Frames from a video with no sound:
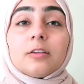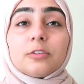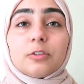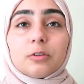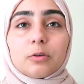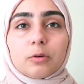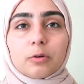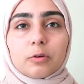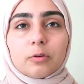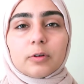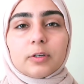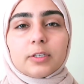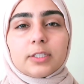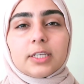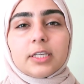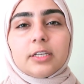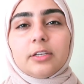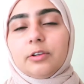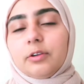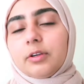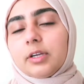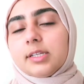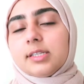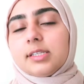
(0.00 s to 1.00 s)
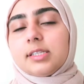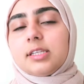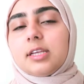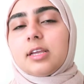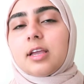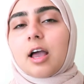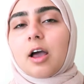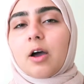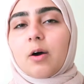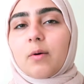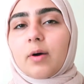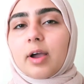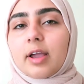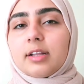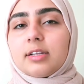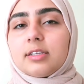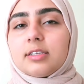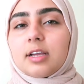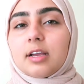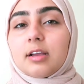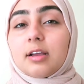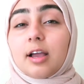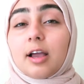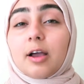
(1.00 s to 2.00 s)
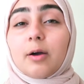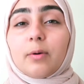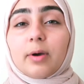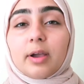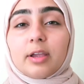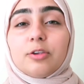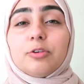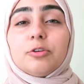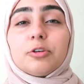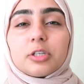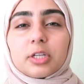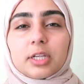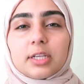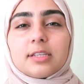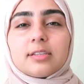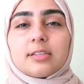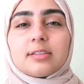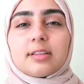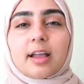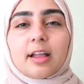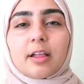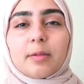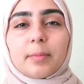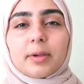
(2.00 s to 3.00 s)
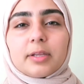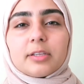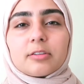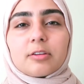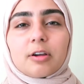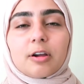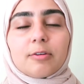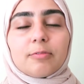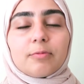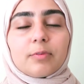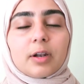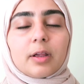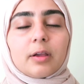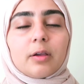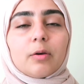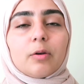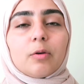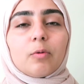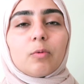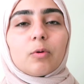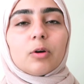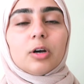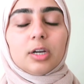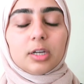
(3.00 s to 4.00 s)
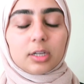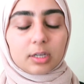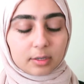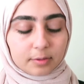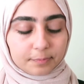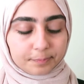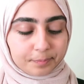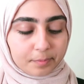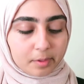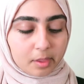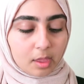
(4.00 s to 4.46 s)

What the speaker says: suhoor routine, you can see how I usually style my scarf when I go to work.